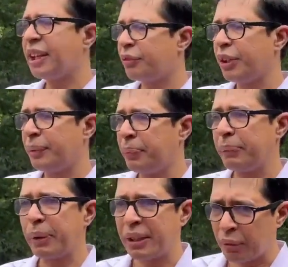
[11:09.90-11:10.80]
the affluent
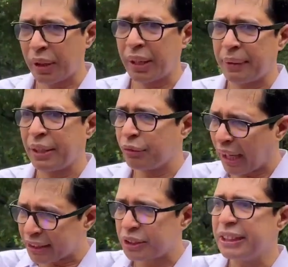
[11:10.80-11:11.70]
people who are coming. If you
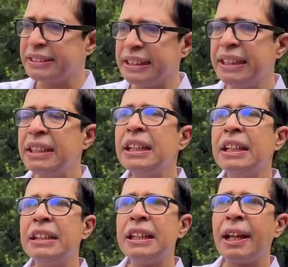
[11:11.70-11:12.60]
actually see,
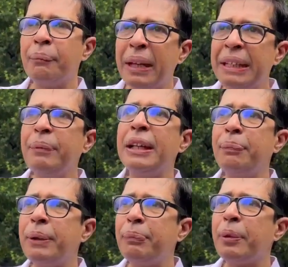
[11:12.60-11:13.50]
there are many, many
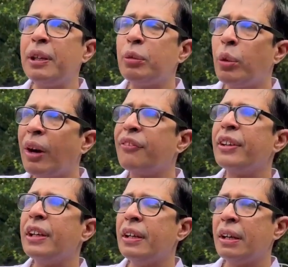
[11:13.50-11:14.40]
people who have,
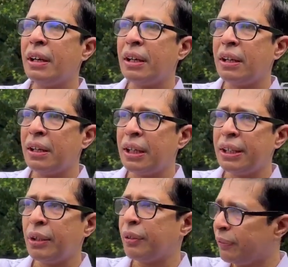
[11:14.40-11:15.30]
uh, uh you
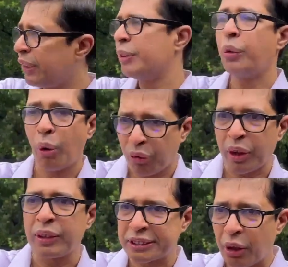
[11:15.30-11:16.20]
know, when we go for
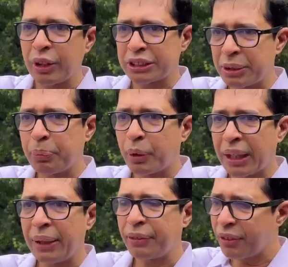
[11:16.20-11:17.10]
our scholarship
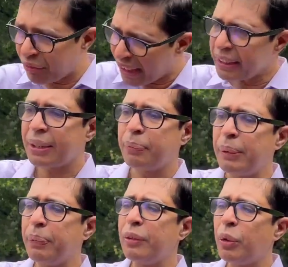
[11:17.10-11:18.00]
programs, we find that
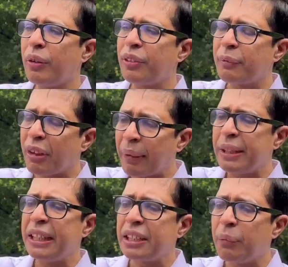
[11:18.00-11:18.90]
people who have a
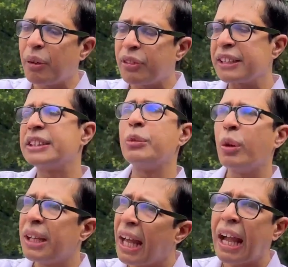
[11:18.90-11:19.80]
family income of less than
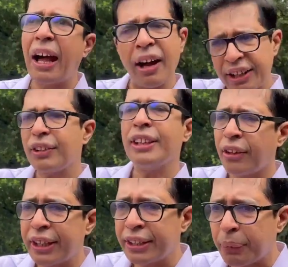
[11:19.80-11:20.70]
1 lakh are actually
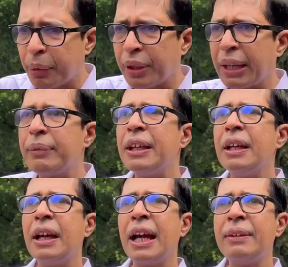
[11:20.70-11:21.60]
joining the program
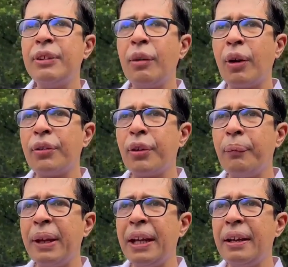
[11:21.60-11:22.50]
and we have also
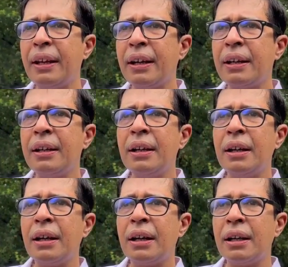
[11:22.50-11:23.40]
made uh,
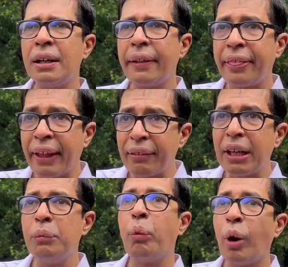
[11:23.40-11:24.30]
uh, uh,
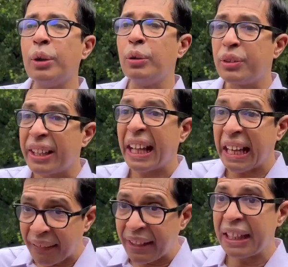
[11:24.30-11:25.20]
several modules that are
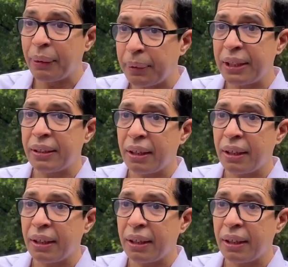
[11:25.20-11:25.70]
available